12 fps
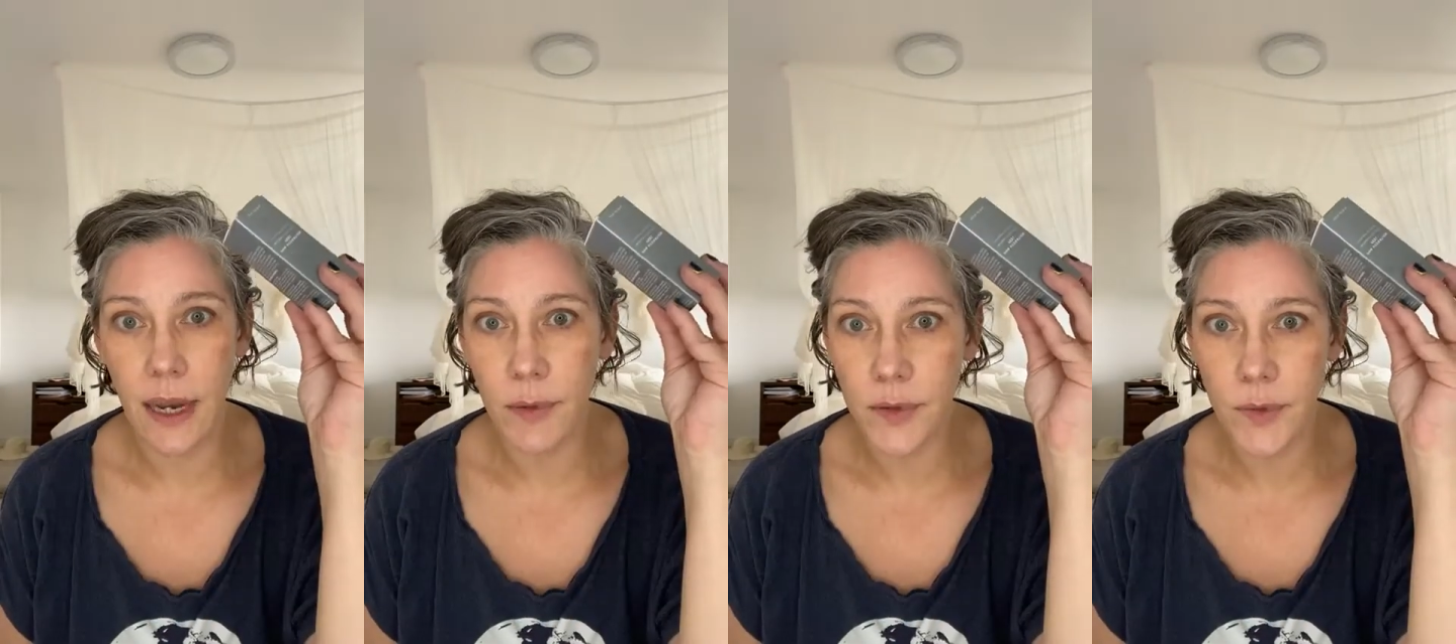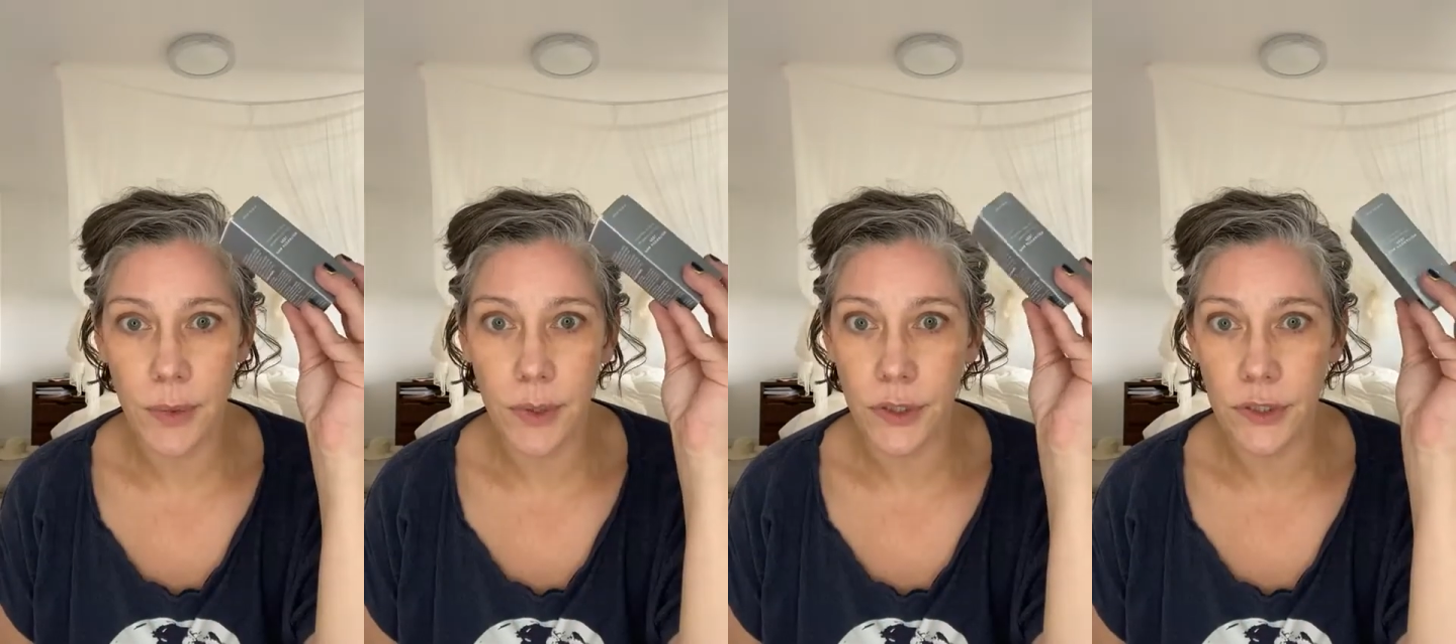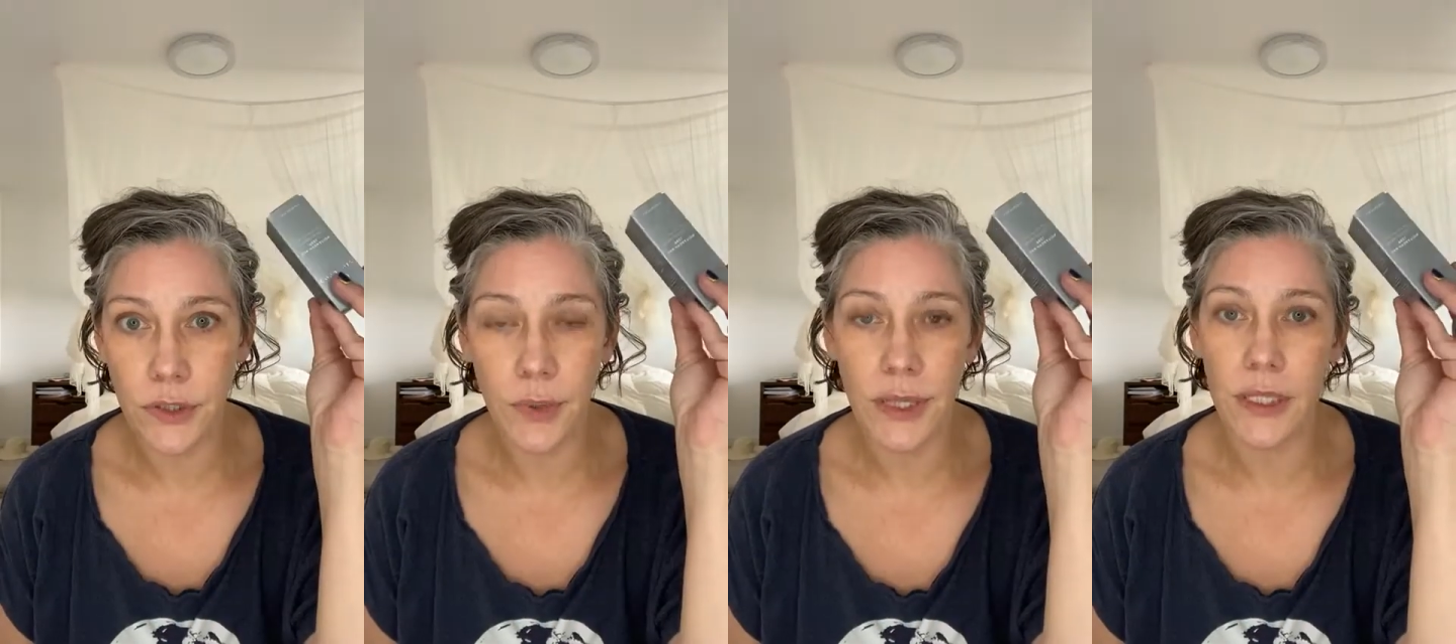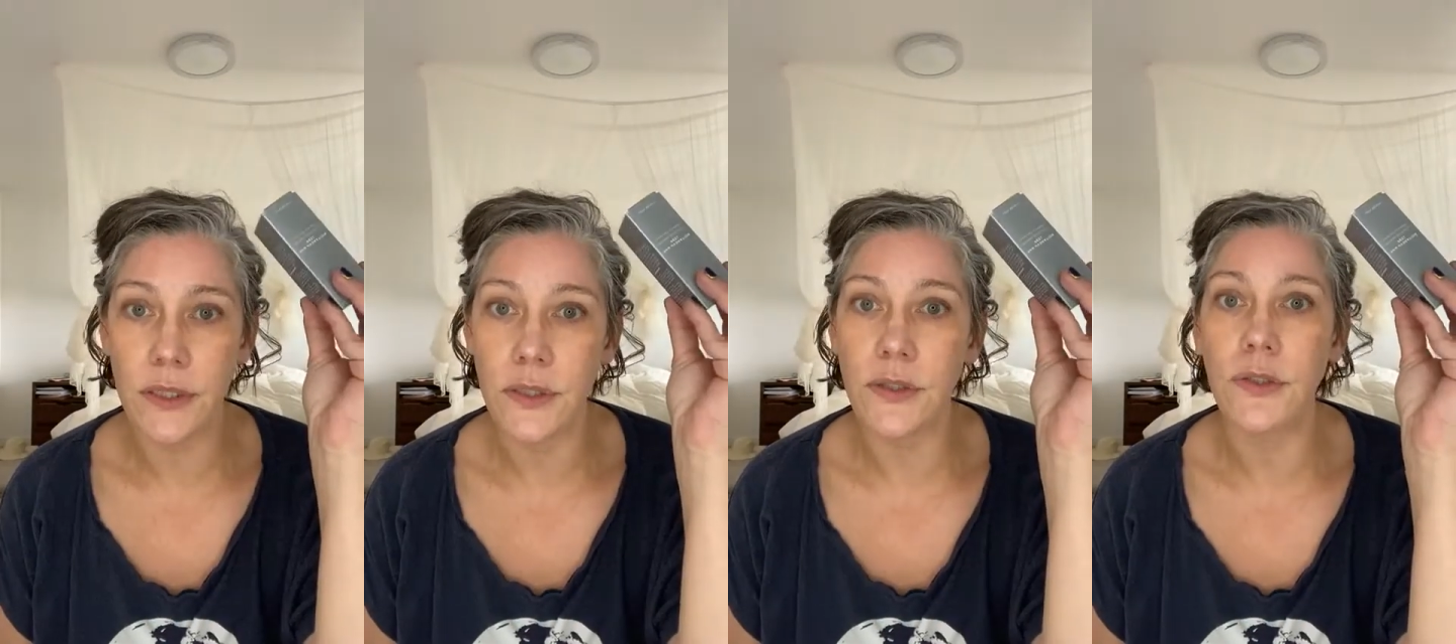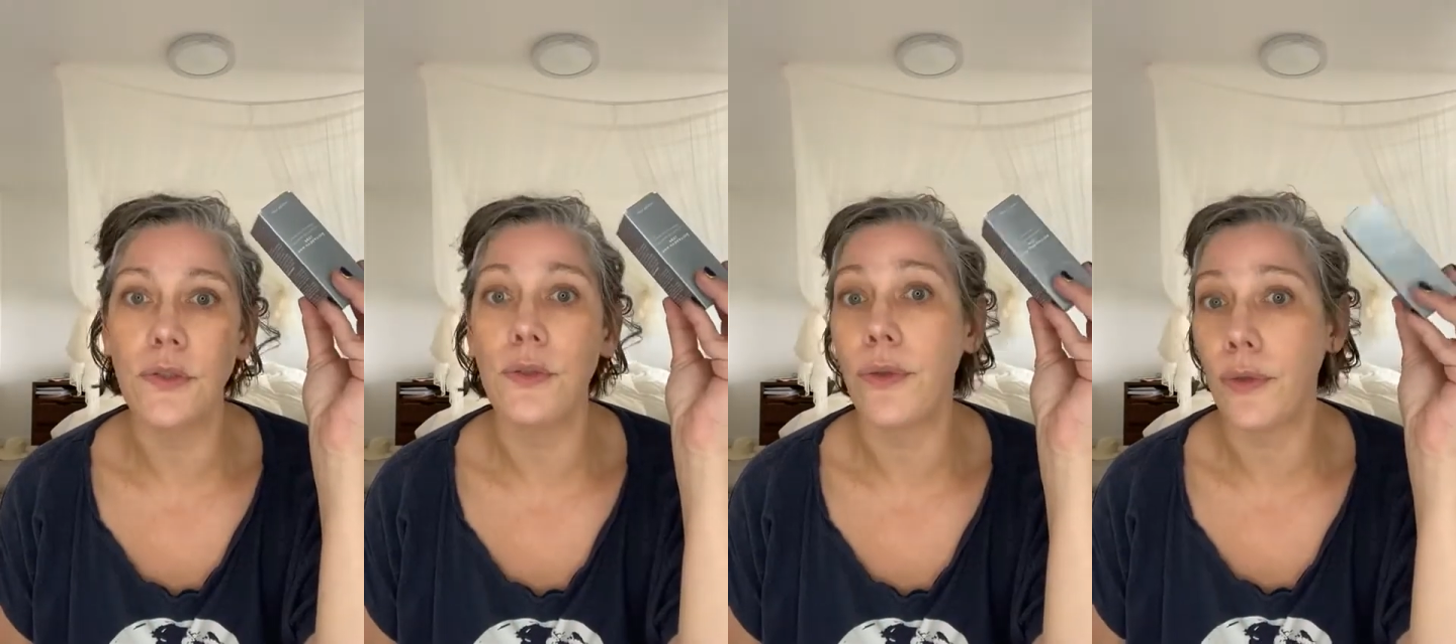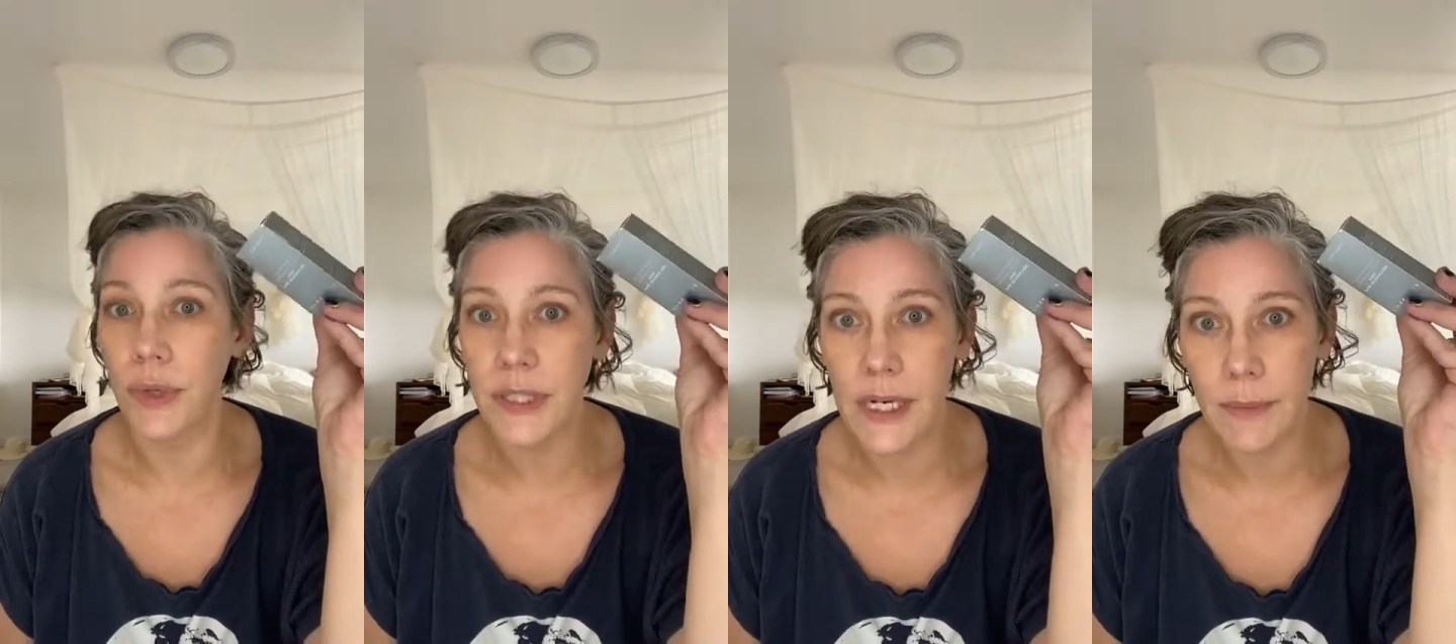I was probably only doing this 2 to
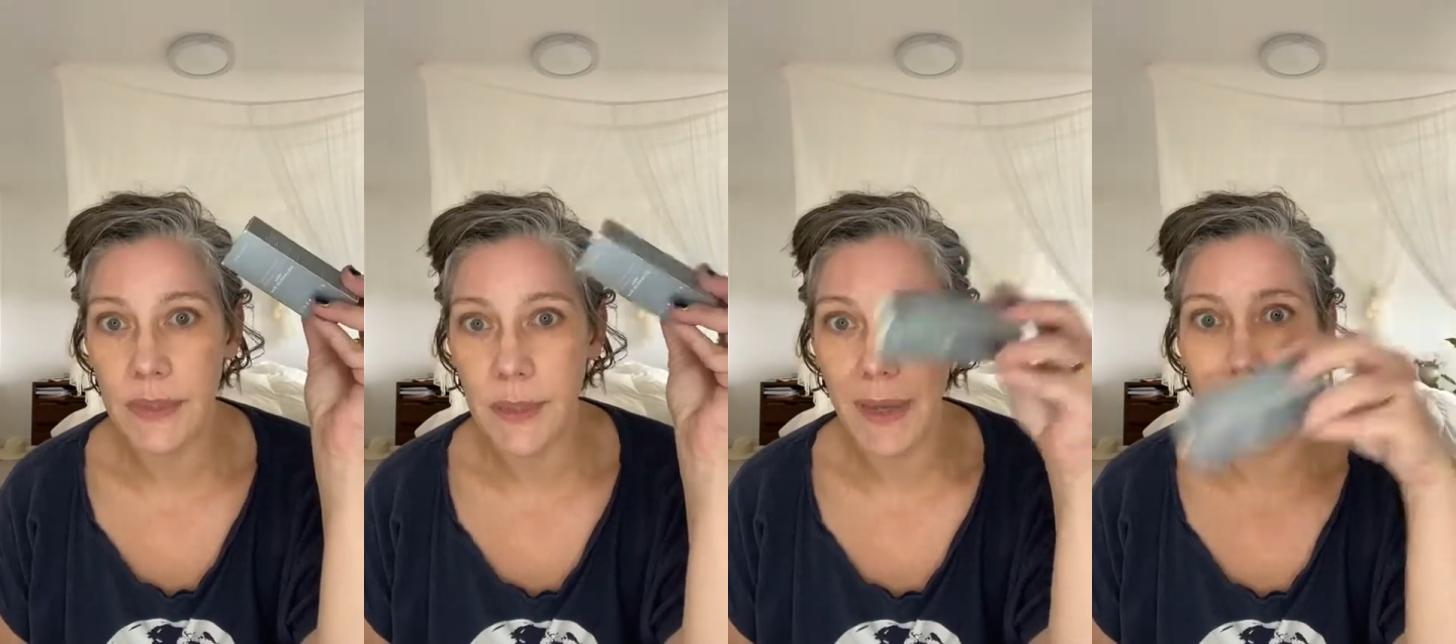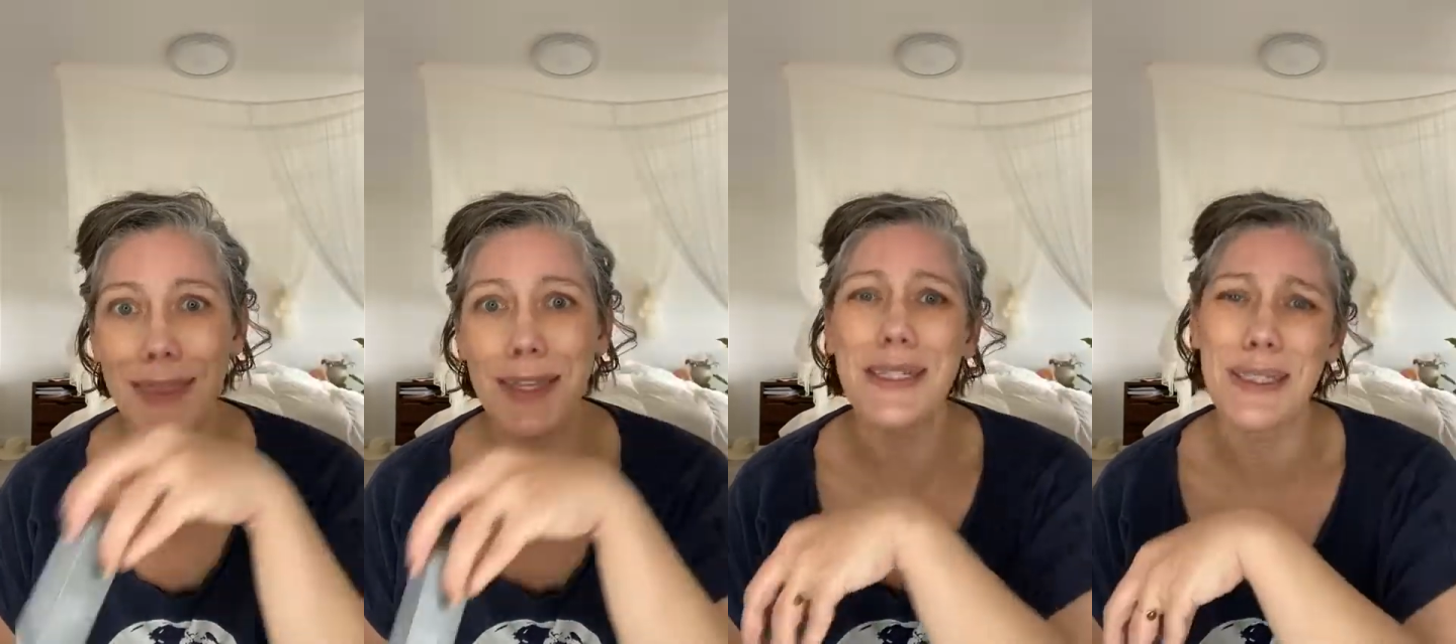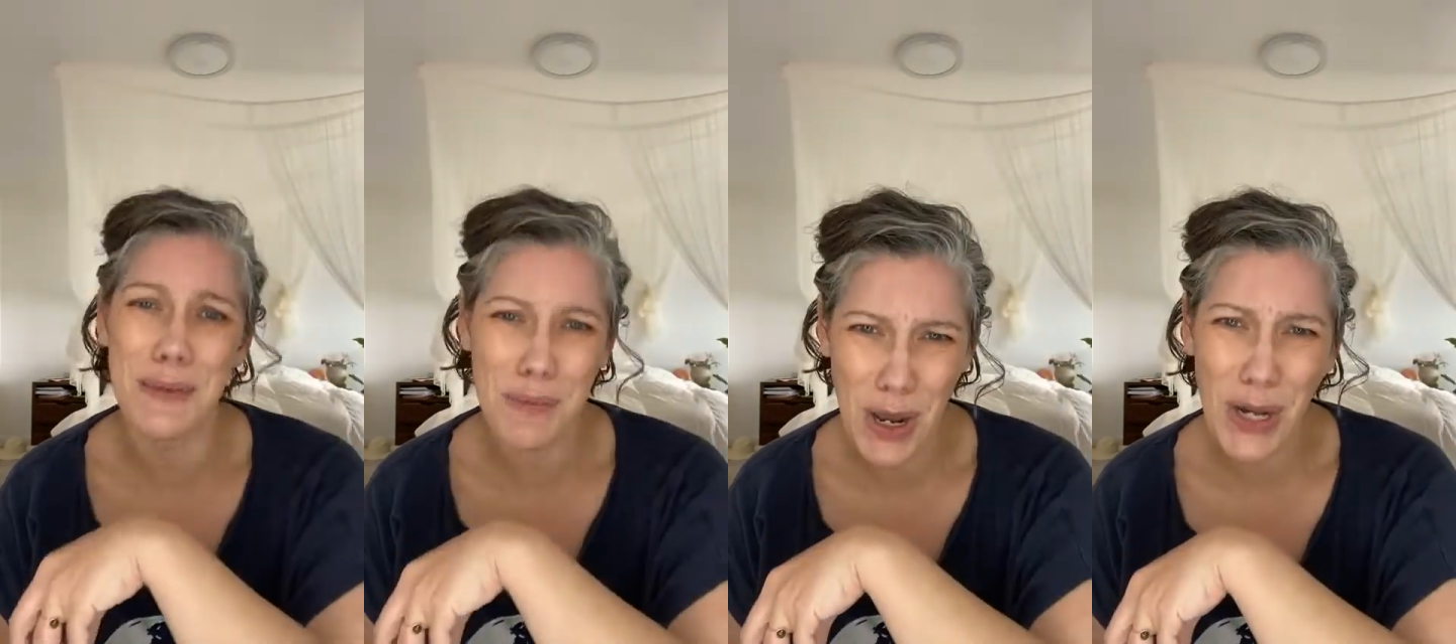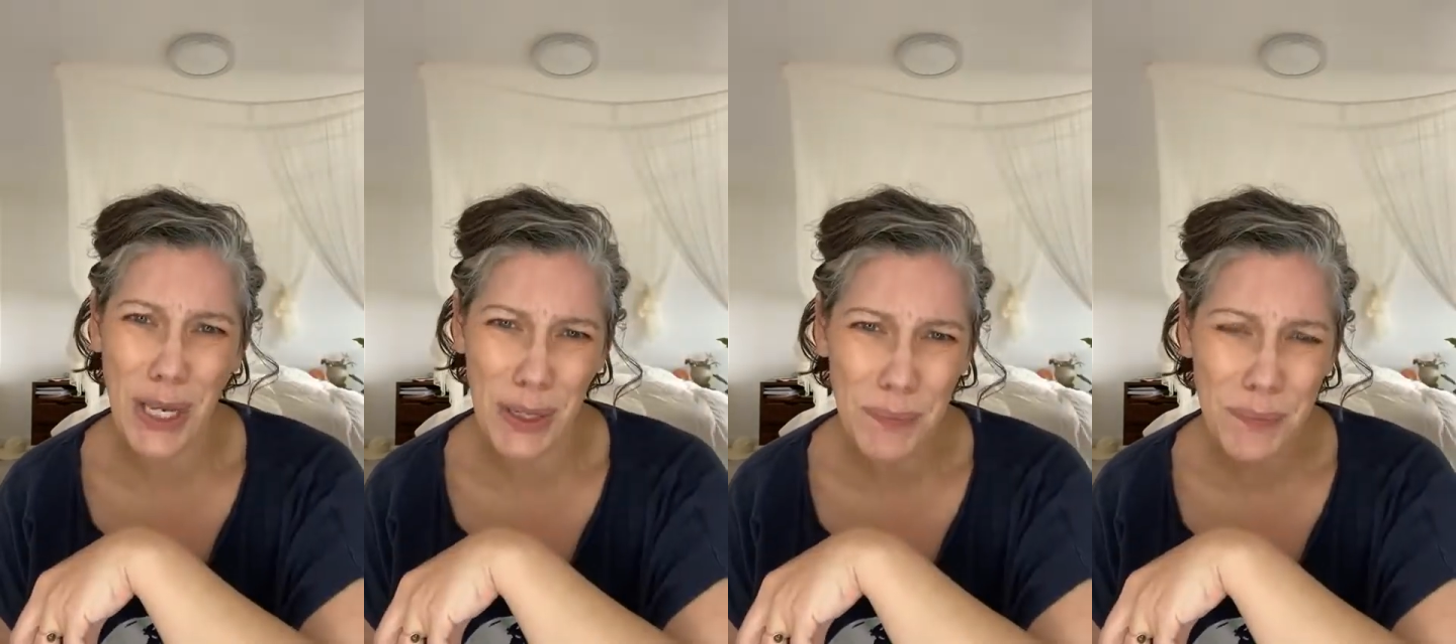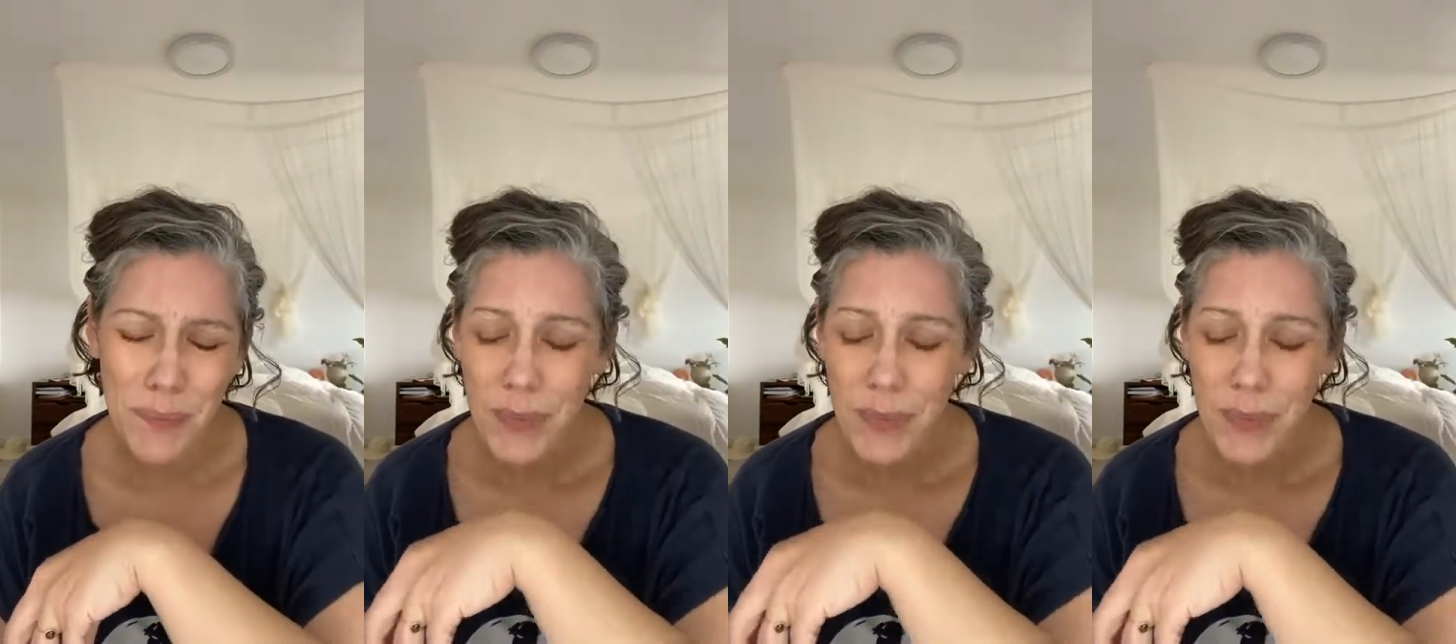3 times a month because I'm naughty.